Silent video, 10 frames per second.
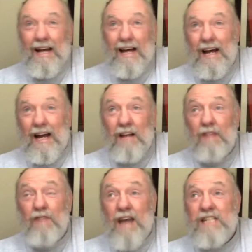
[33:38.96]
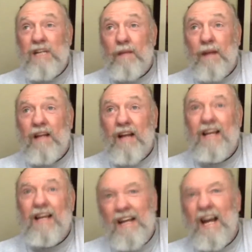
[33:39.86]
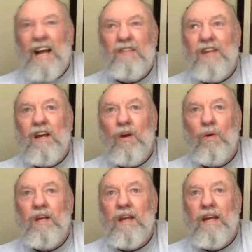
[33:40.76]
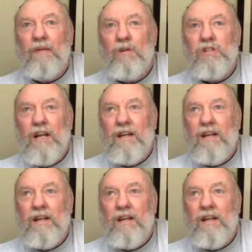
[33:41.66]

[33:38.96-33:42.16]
I did wrestle with it, but I think he was